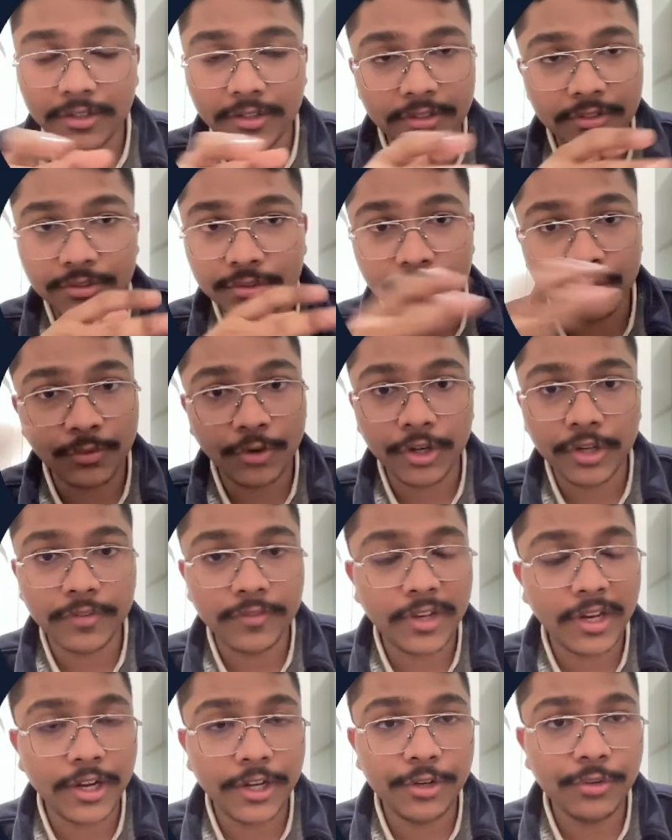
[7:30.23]
So what
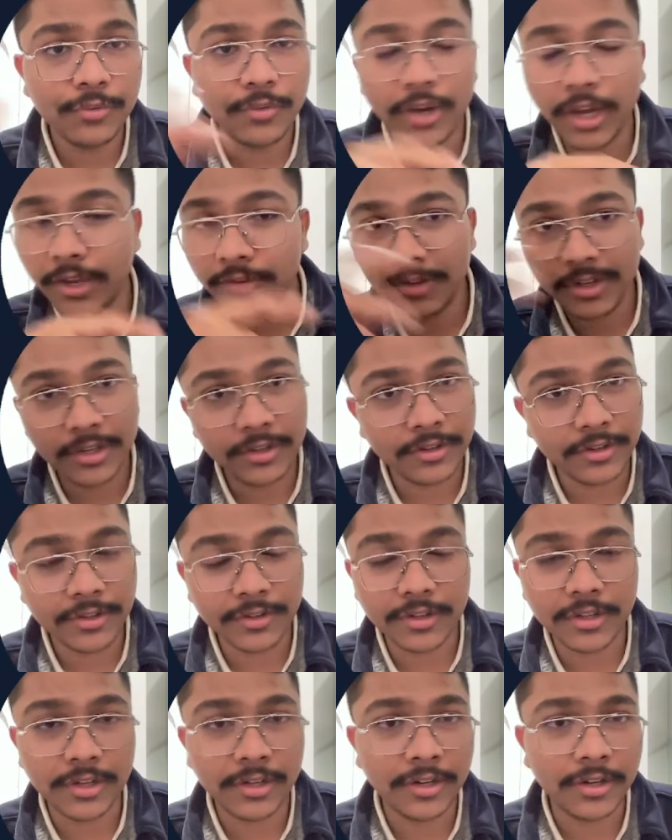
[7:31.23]
will I do? I
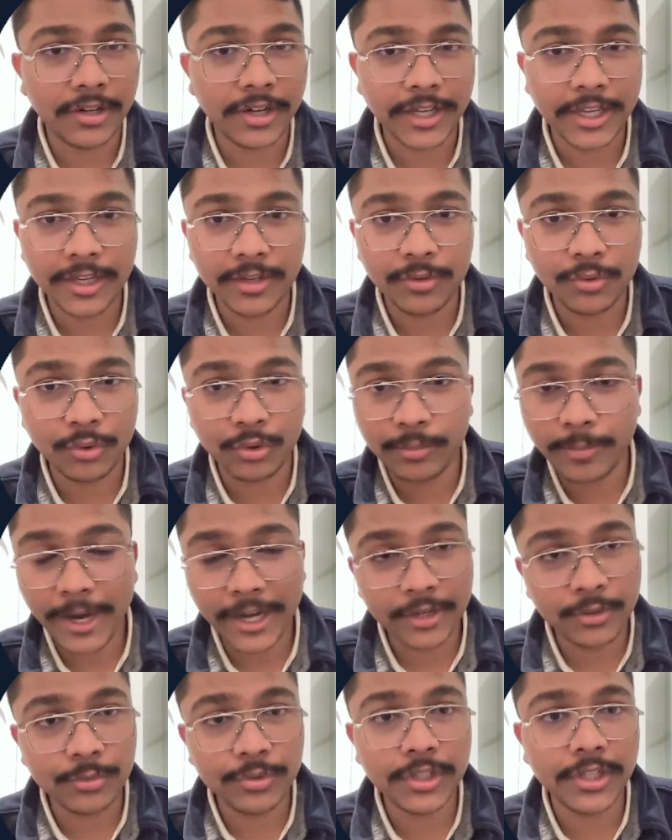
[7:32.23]
will again roll back
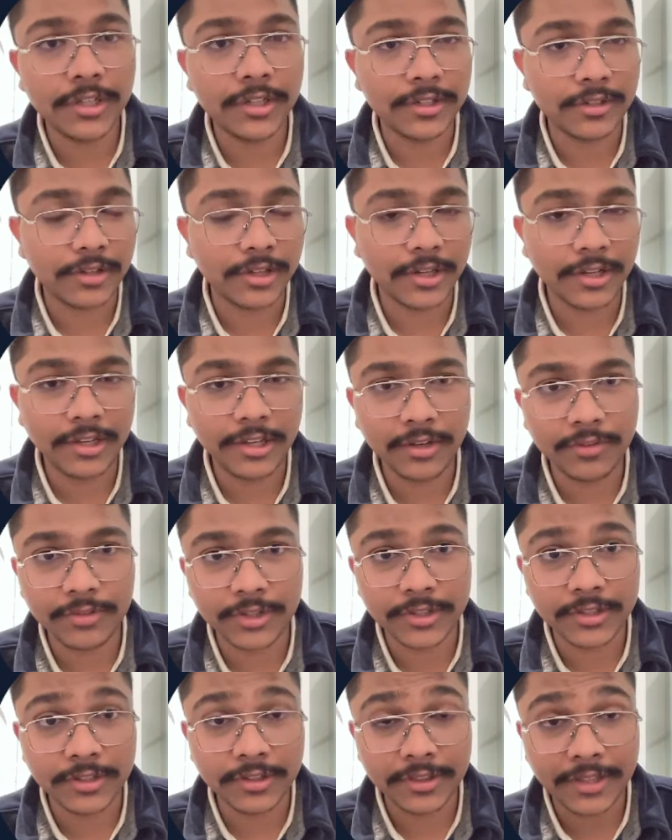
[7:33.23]
to the earlier
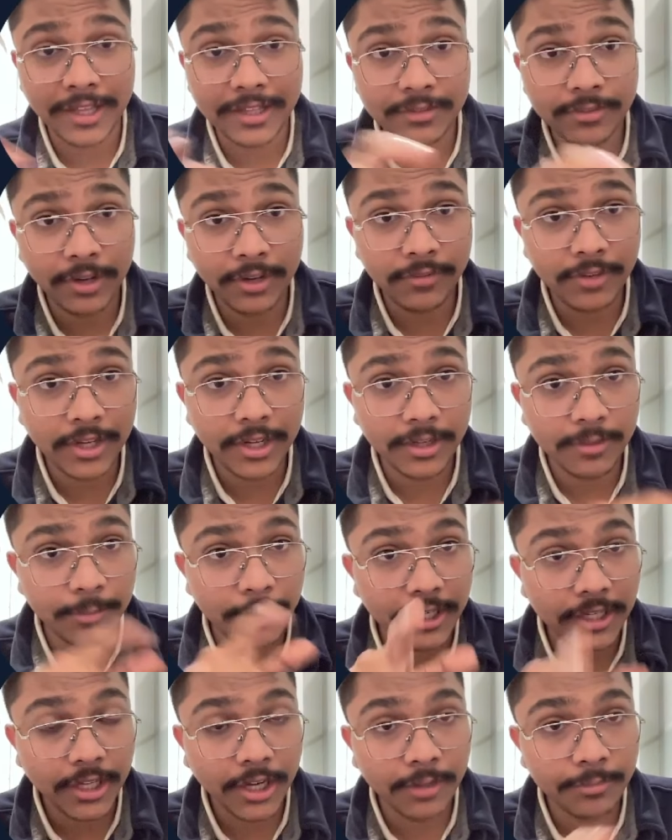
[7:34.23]
version. That's why we get
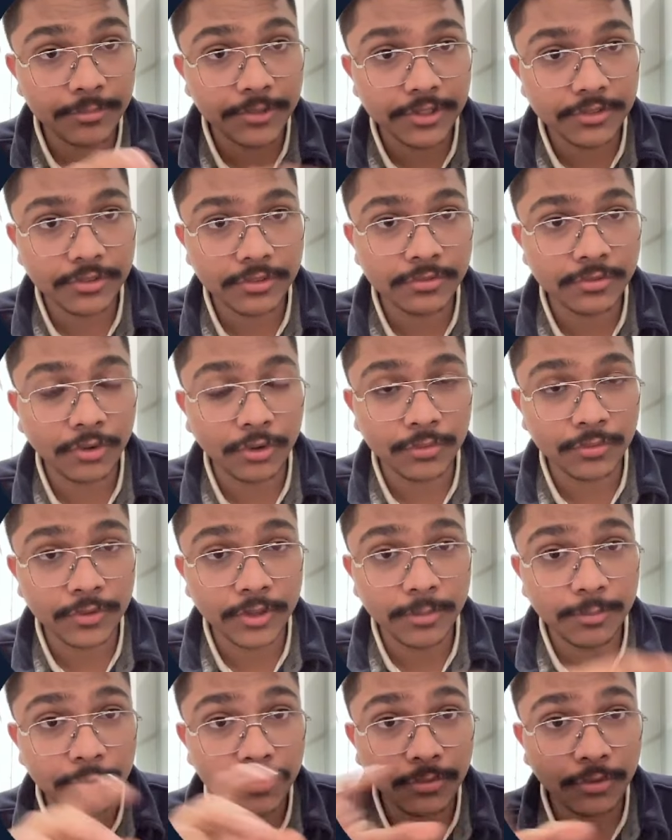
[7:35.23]
beta updates on software
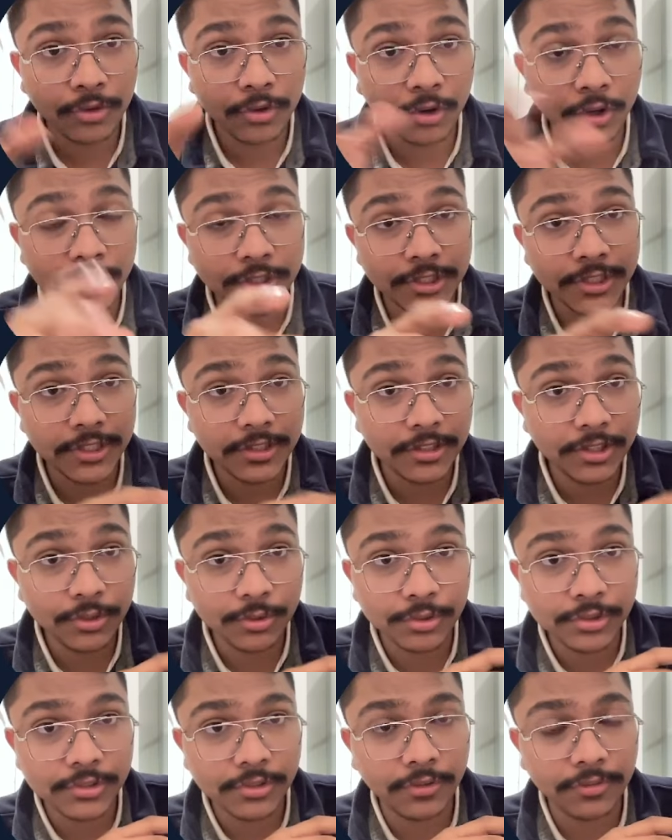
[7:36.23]
before launching the
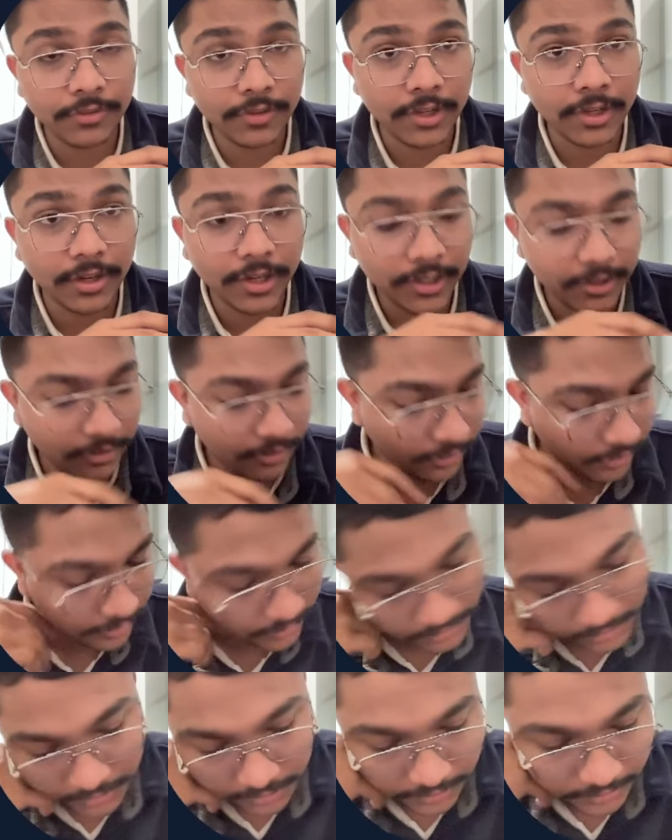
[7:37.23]
whole software, right?
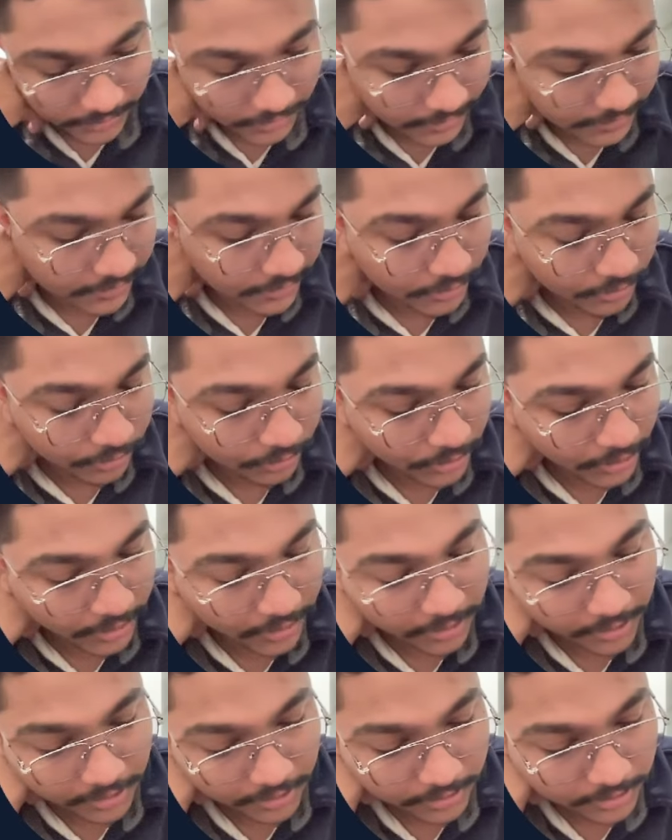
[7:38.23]
That's the whole
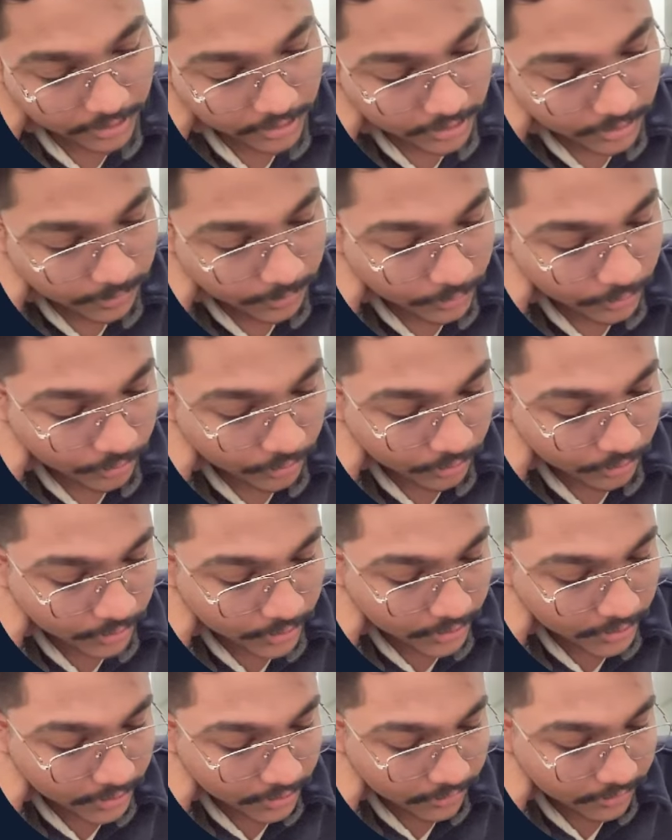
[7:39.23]
idea. Move to
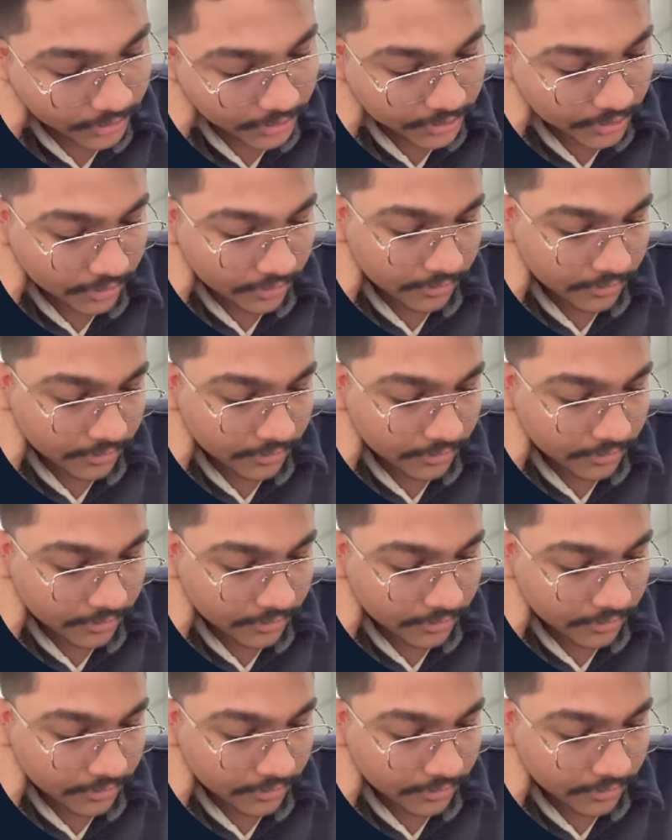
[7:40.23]
earlier version.